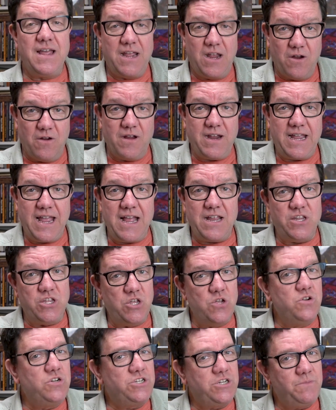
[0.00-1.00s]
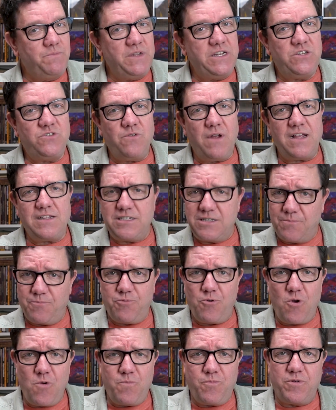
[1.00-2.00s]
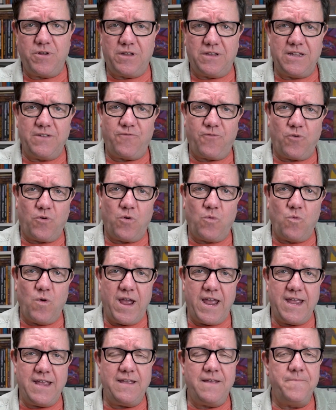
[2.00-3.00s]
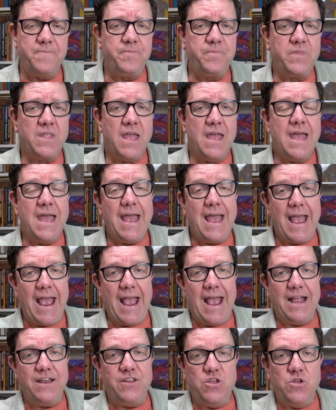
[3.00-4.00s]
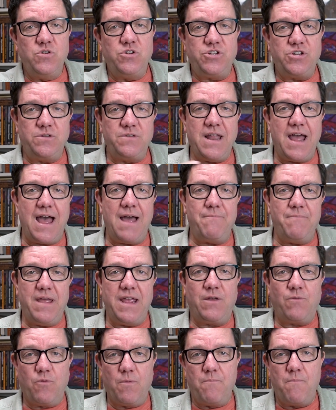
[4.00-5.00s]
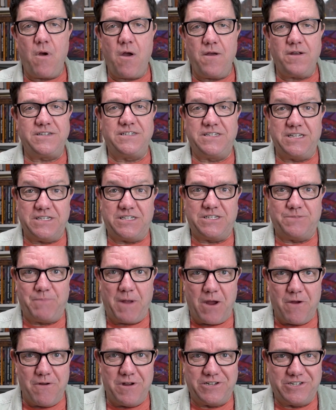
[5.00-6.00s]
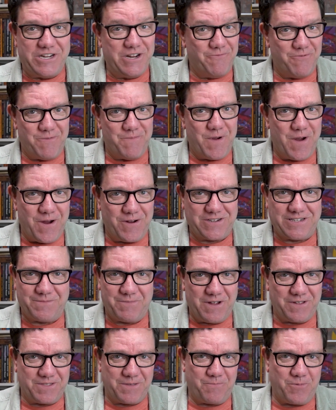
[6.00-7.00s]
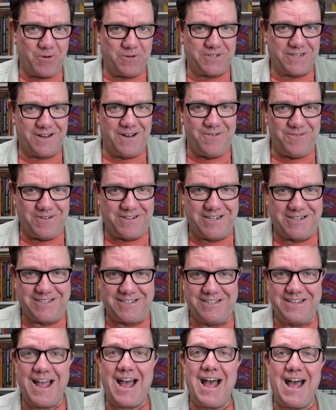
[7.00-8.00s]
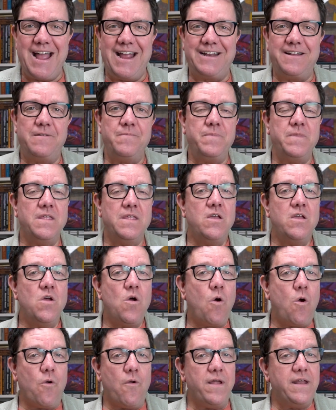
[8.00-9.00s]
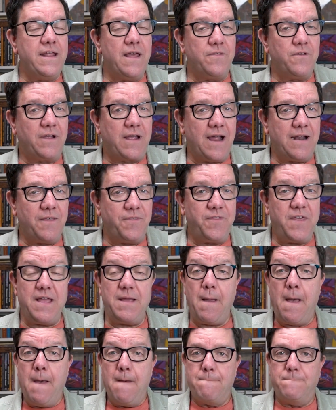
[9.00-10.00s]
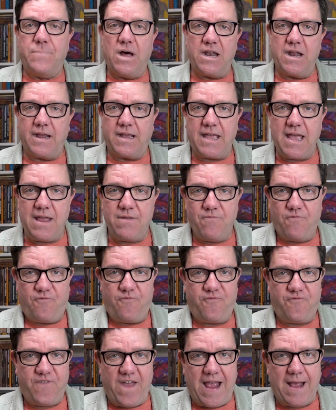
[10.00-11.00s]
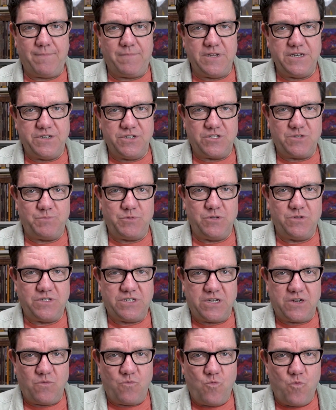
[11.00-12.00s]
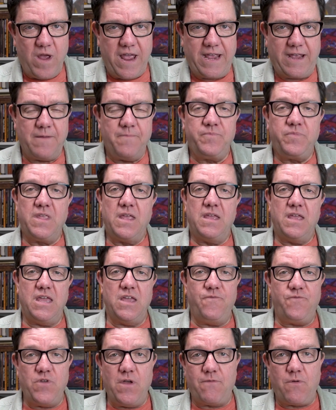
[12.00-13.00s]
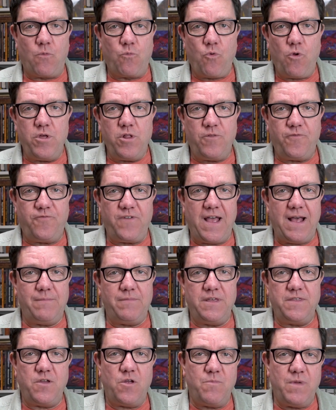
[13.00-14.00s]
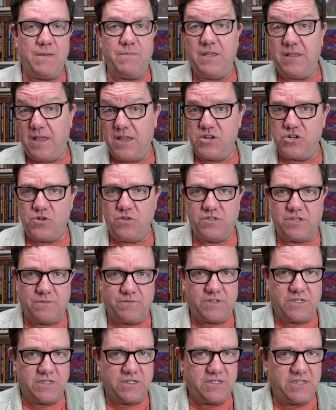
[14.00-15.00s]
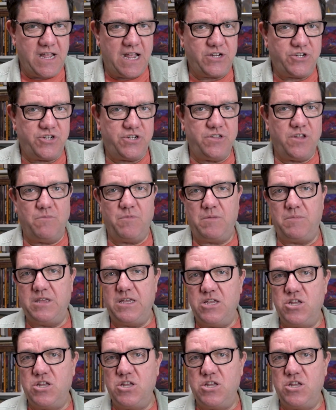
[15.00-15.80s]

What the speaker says: here again, you should be dressed appropriately for a wake. And you should not make disparaging remarks about the person who just died or any other kind of thing. But again, family disputes at a wake. If you have a royal family, there may be issues of succession. There may be